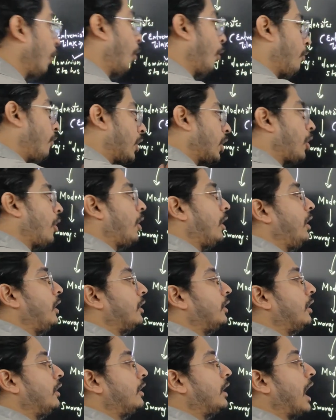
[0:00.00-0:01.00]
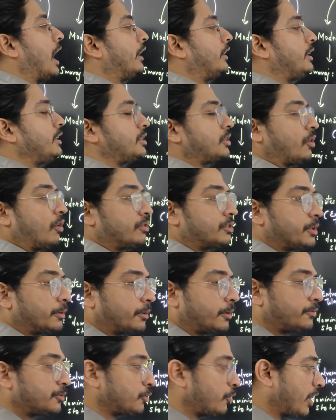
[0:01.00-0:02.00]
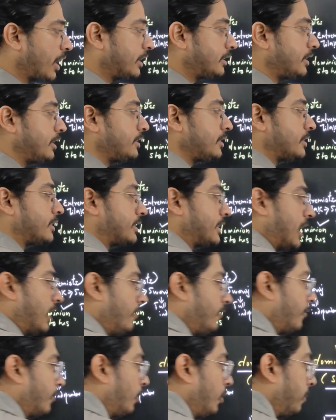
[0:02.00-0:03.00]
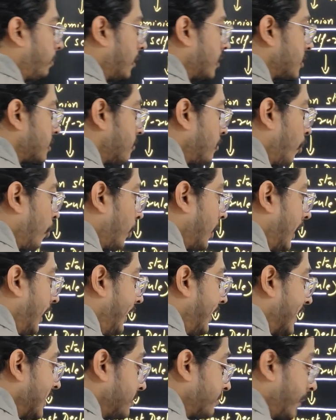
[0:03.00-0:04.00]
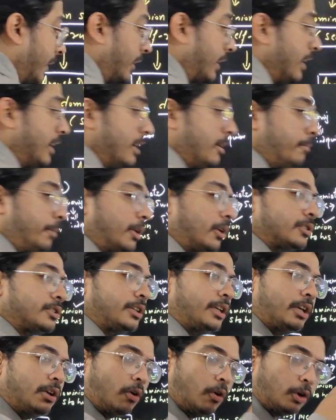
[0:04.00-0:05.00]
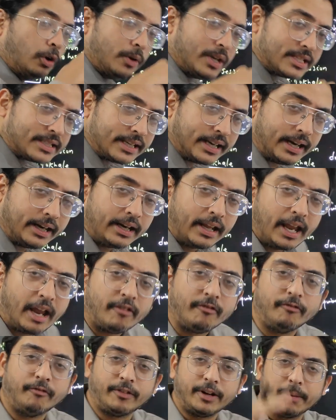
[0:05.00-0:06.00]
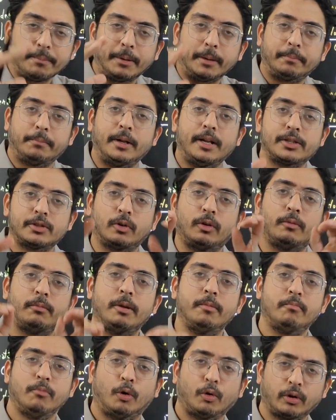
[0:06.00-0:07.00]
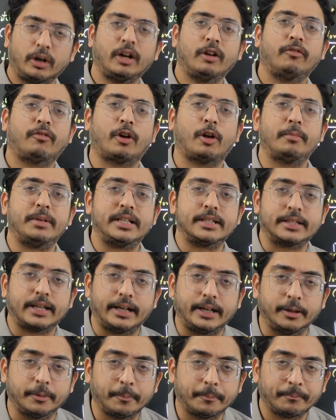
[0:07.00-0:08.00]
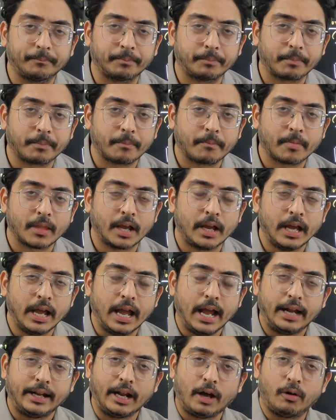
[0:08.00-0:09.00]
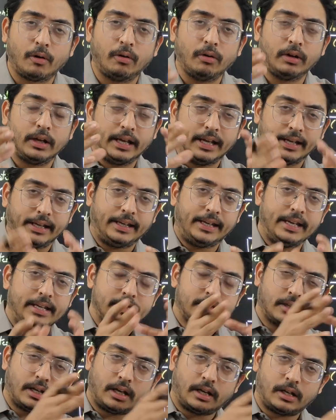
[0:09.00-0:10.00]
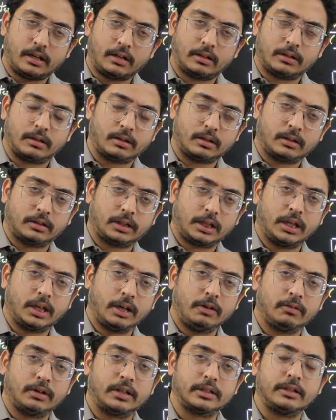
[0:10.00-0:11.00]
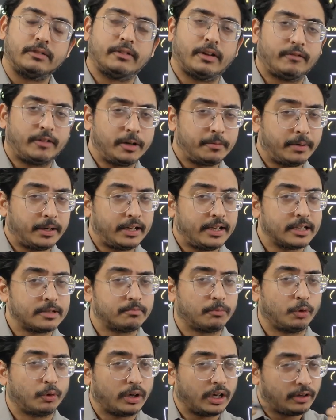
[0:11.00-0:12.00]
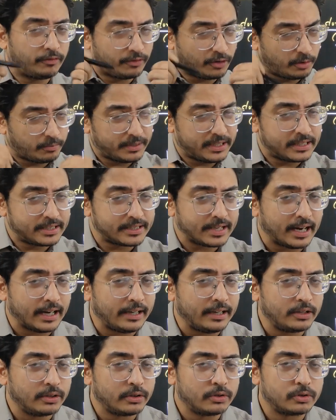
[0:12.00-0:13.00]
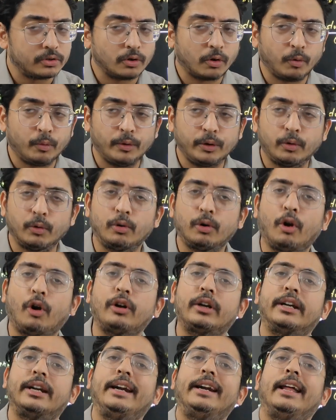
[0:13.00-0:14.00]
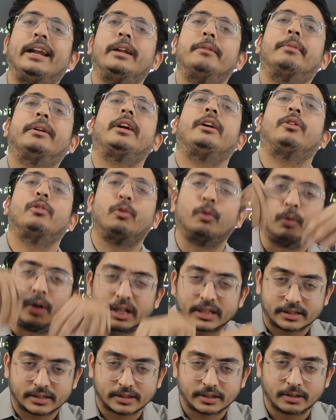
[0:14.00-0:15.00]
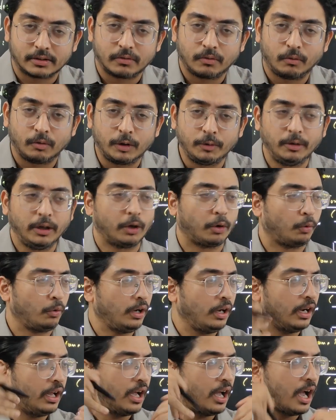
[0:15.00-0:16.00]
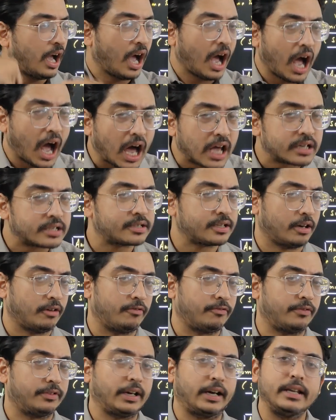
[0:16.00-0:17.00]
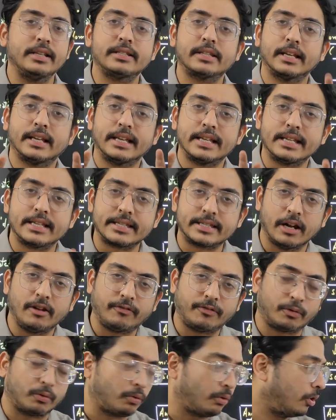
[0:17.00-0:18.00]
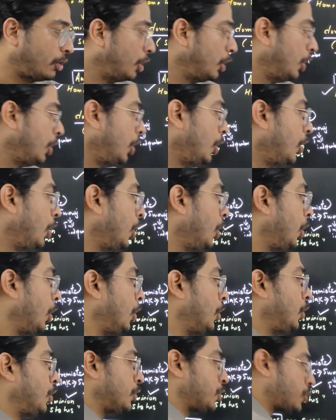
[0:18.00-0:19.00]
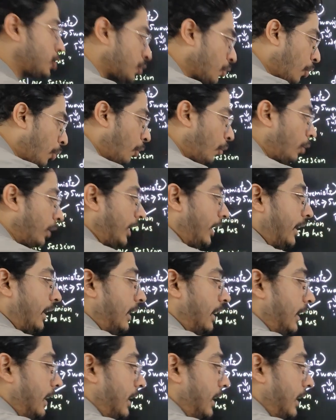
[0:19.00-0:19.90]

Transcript: overall the Gandhi's concept of Swaraj is self-rule plus morality aspect, because he always said every people should be moral from inside. Now his theory was, if everybody is moral from inside, so we do not need anybody to rule us, we will rule ourselves, that is self-rule. So